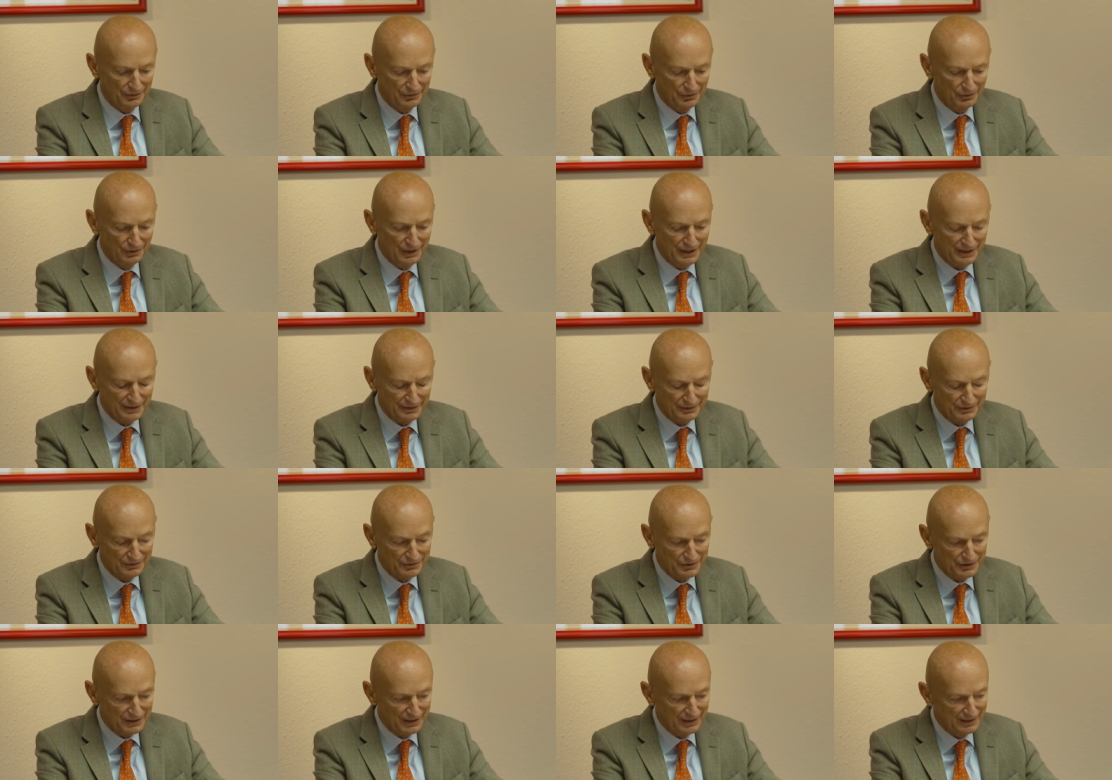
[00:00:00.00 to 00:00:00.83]
to
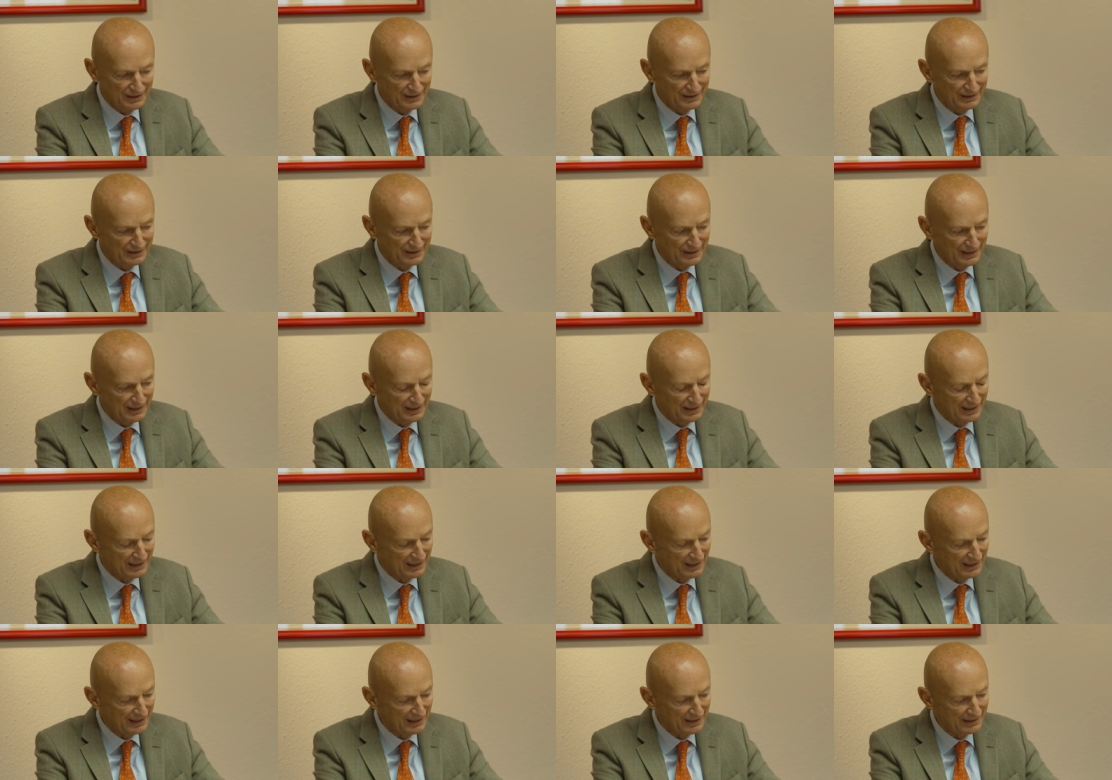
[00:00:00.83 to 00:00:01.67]
Liechtenstein
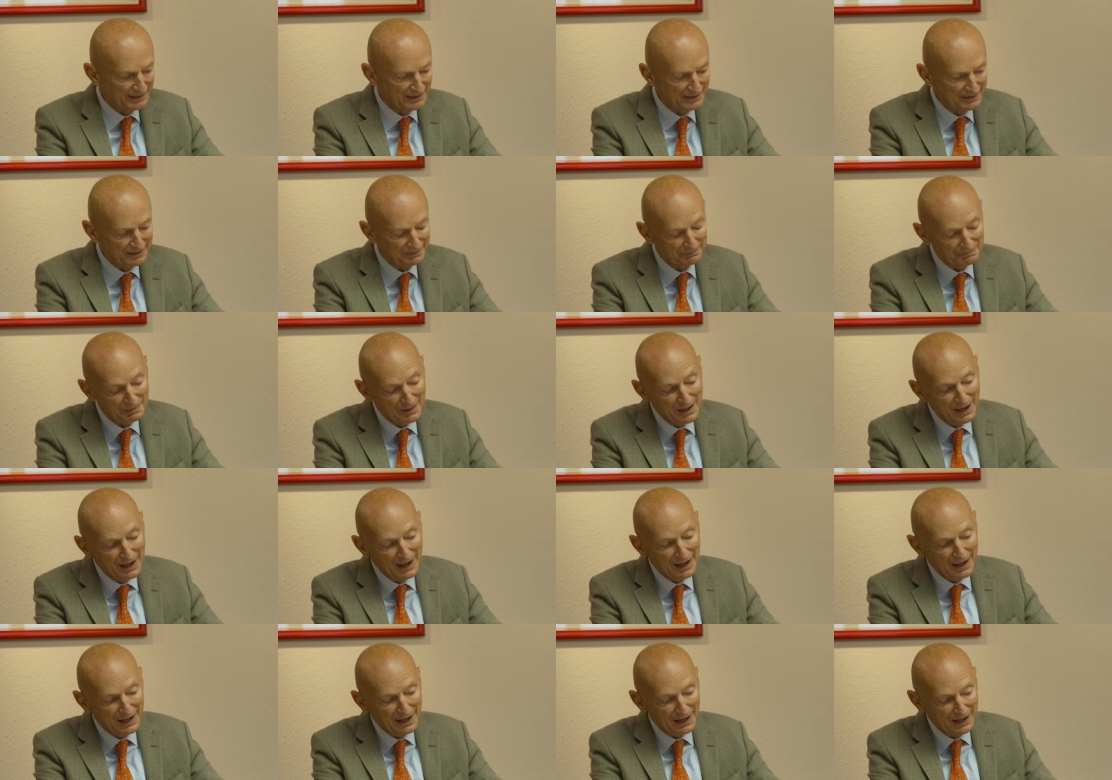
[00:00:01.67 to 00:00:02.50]
and,
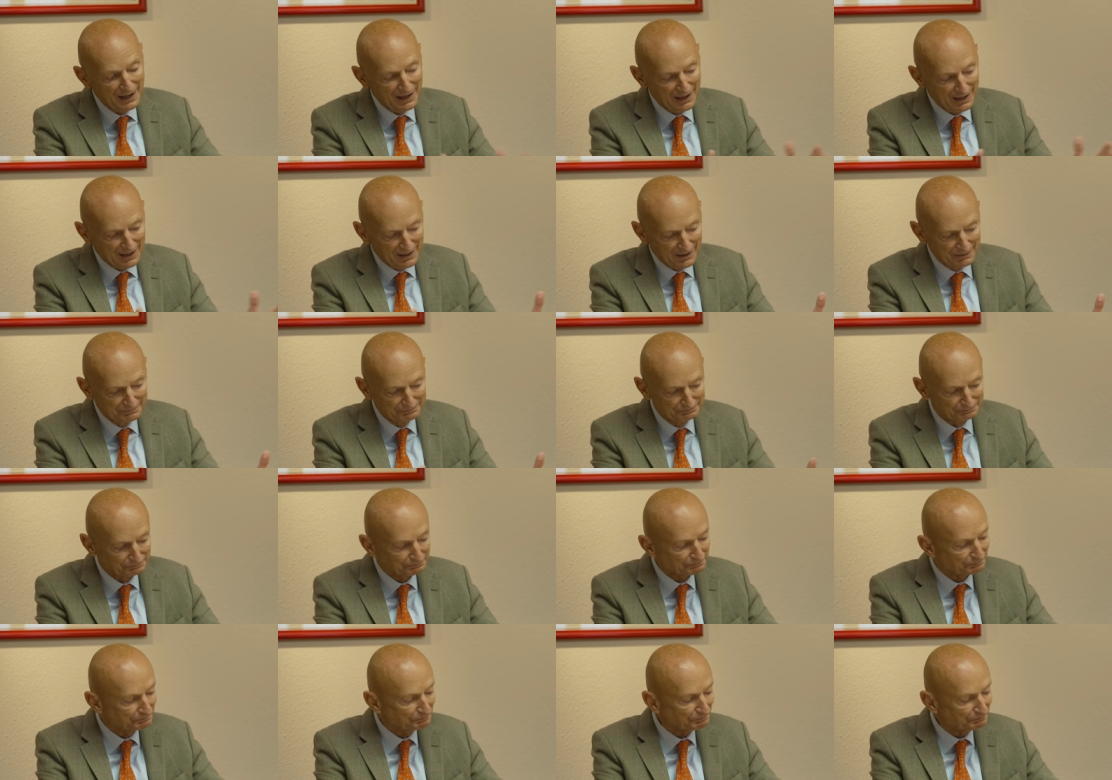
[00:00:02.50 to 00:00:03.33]
um,